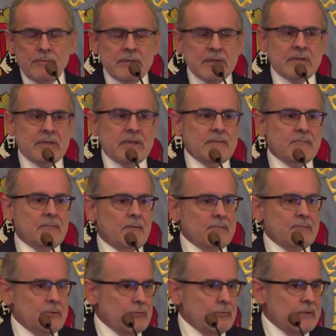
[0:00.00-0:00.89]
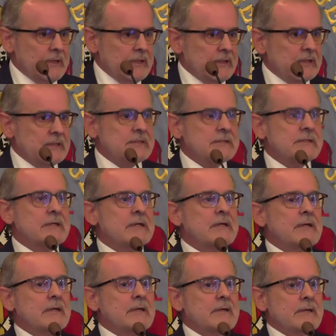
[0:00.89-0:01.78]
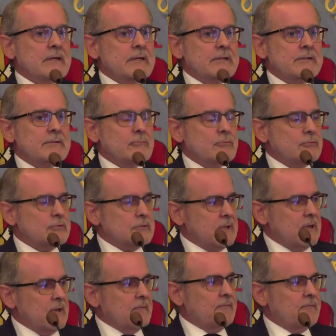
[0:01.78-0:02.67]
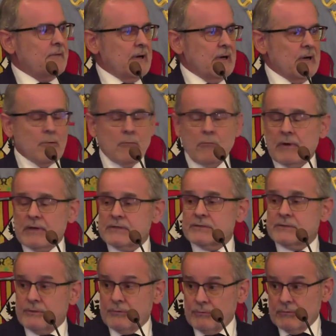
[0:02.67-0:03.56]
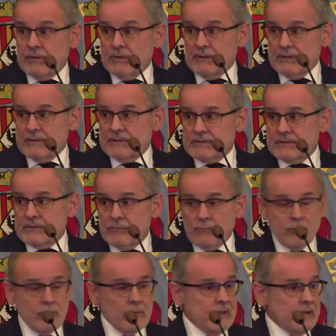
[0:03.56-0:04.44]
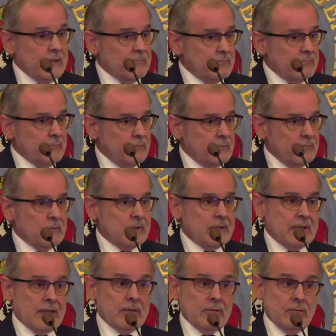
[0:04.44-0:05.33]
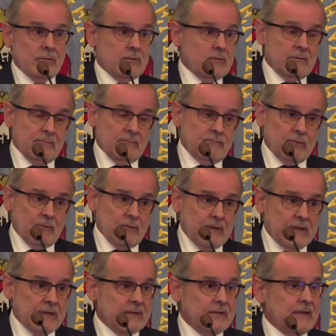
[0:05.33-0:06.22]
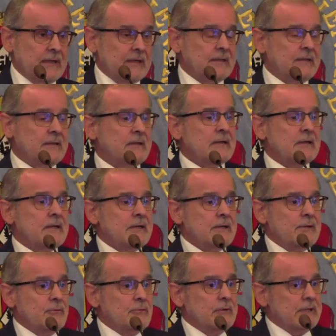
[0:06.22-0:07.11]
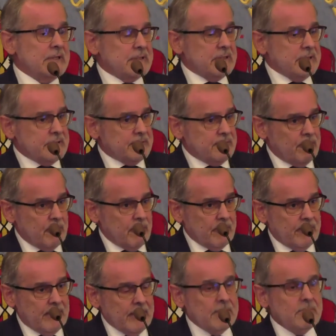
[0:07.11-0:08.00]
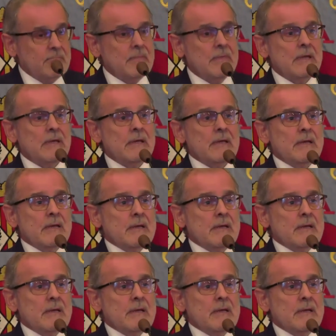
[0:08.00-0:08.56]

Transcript: objective of EUNICE is to serve our students. We cannot forget that. EUNICE is for them.